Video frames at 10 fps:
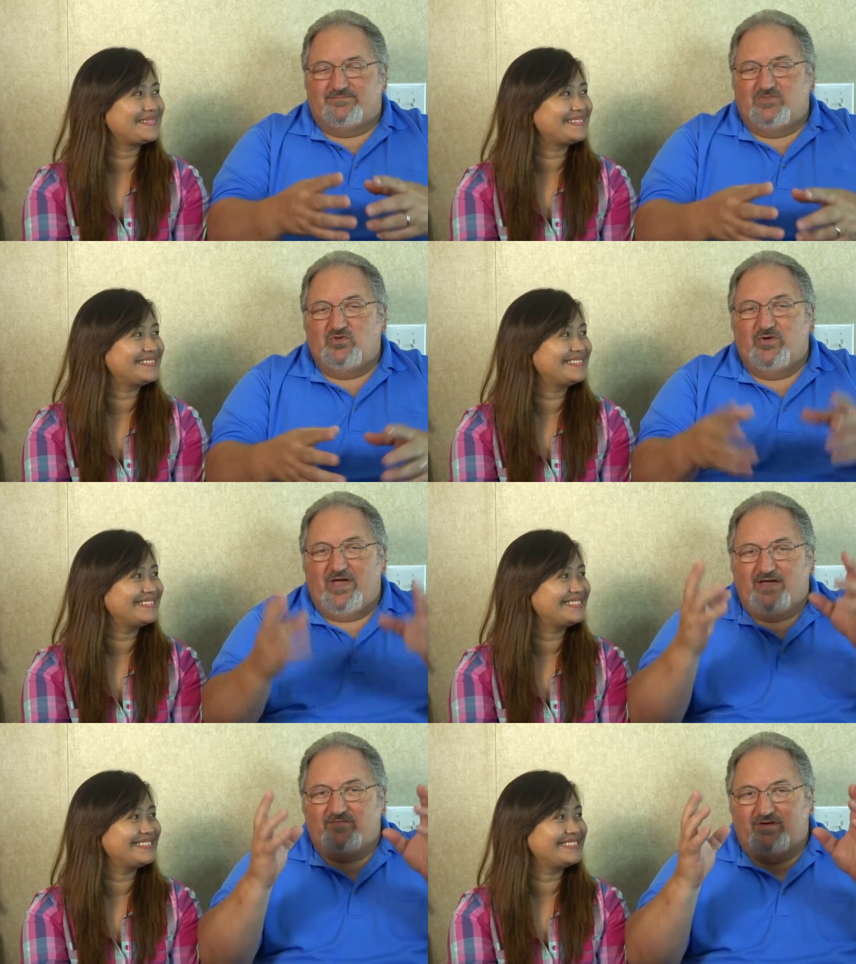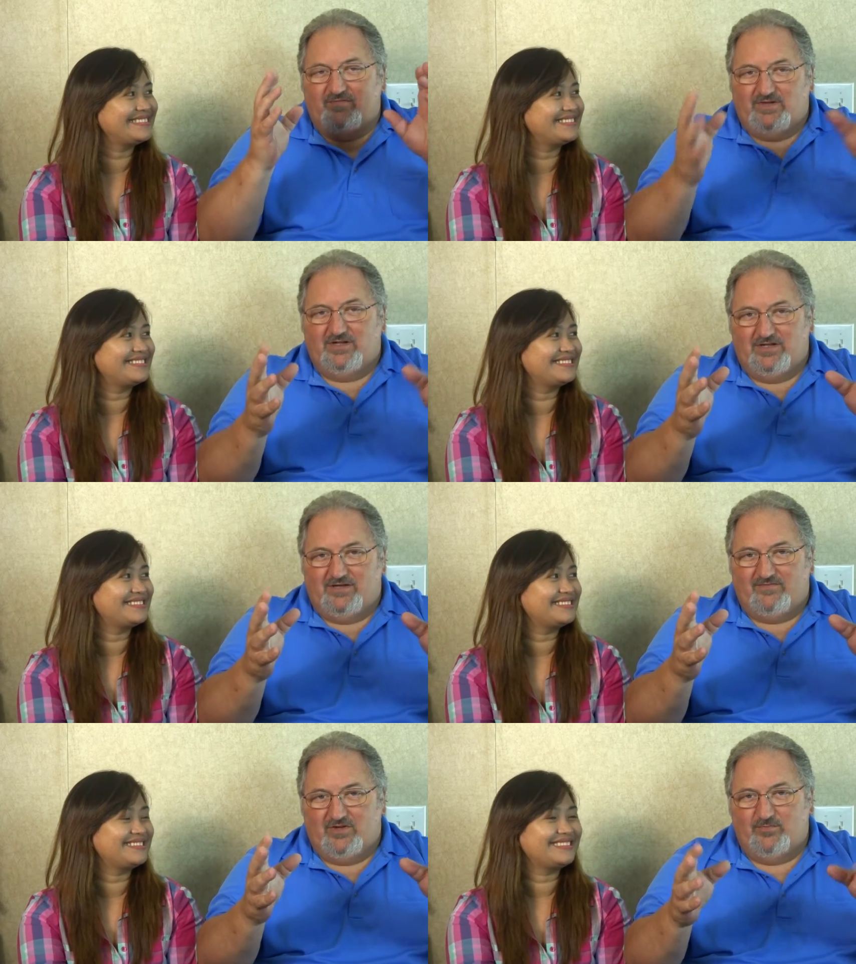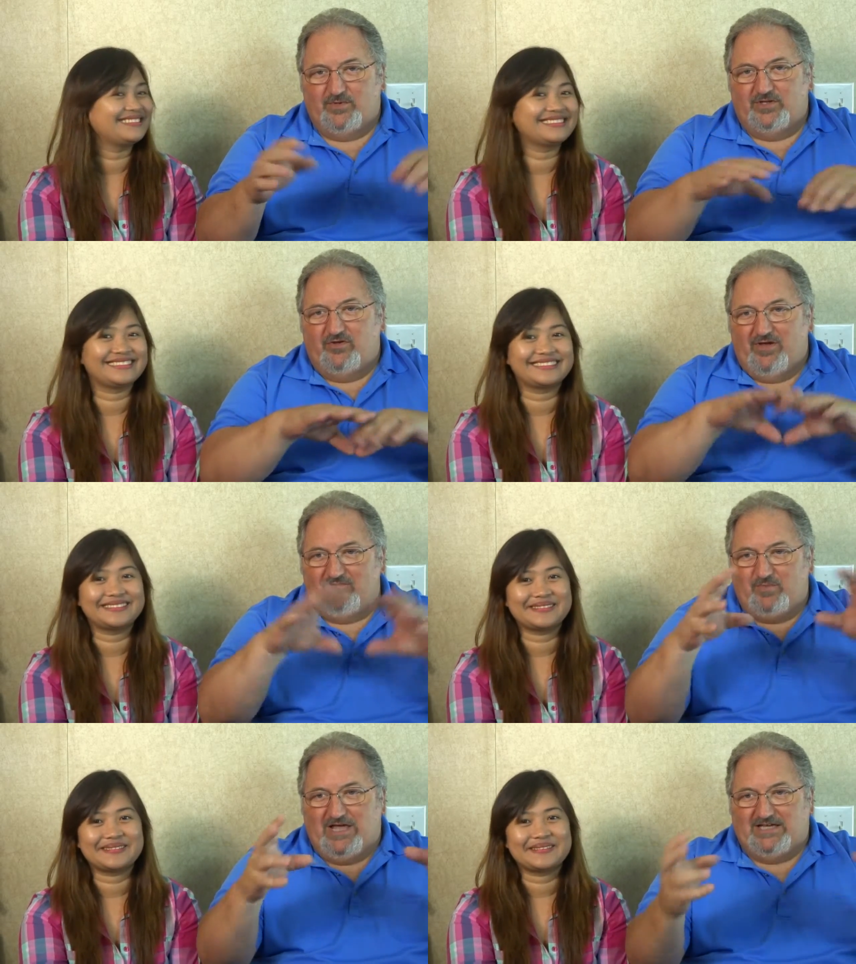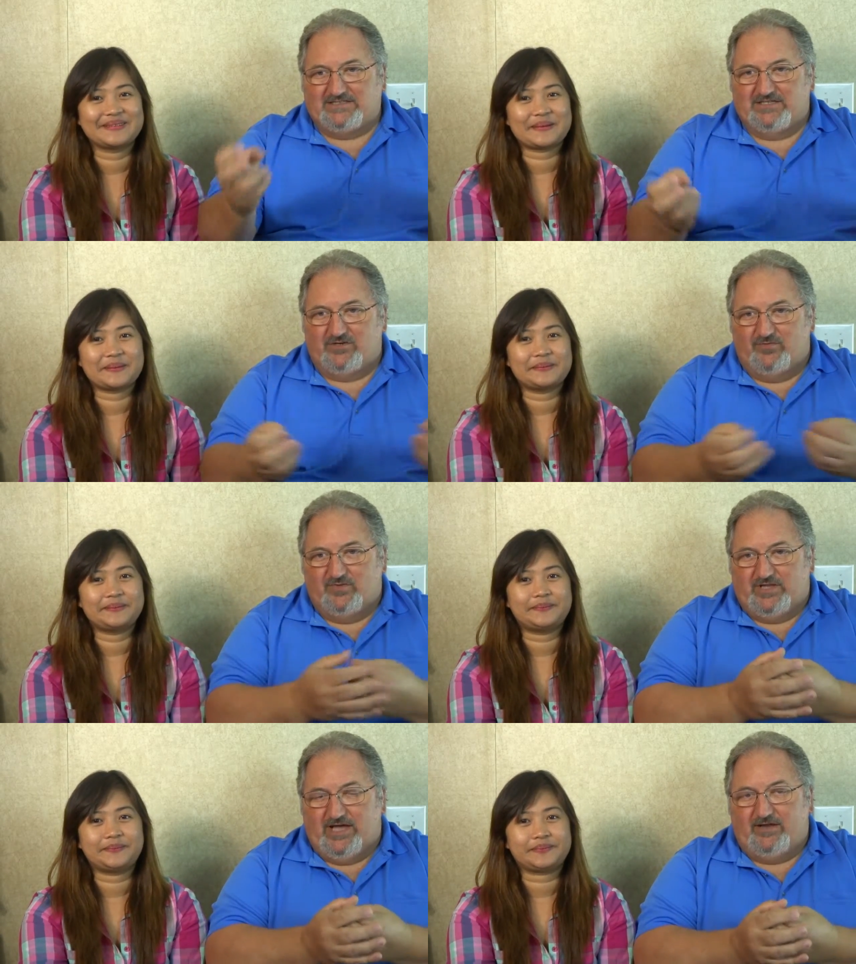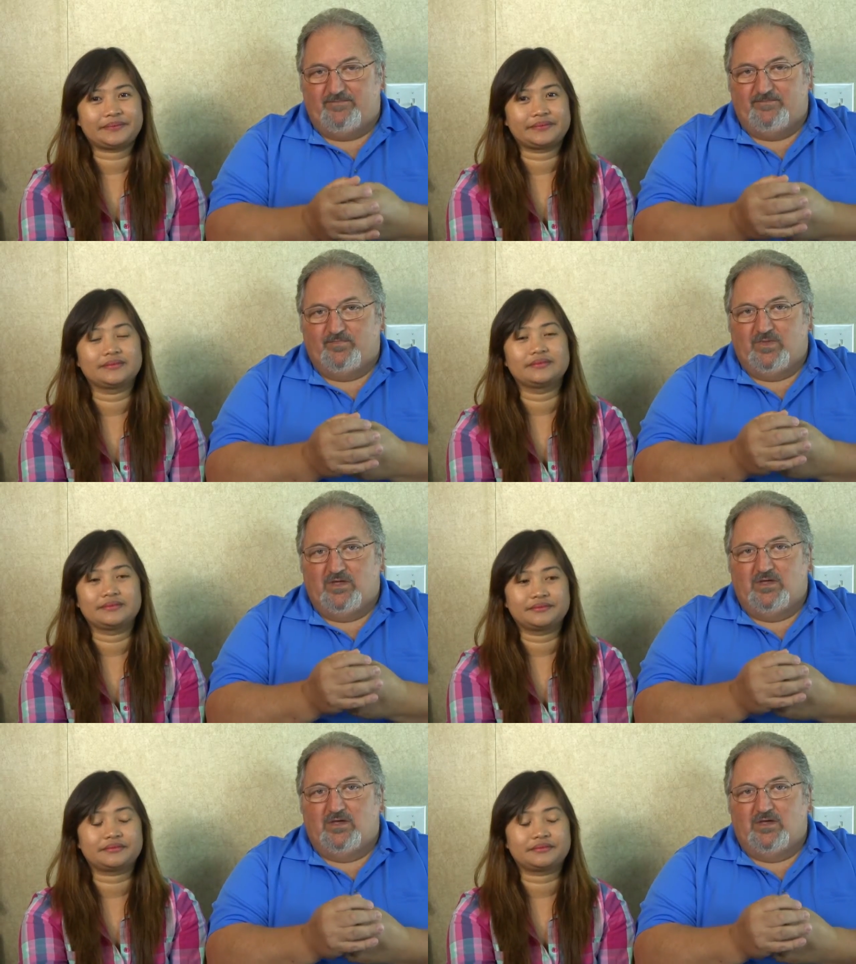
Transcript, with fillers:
Speaker 1: You have a vanilla envelope and you have plastic over that. Mm.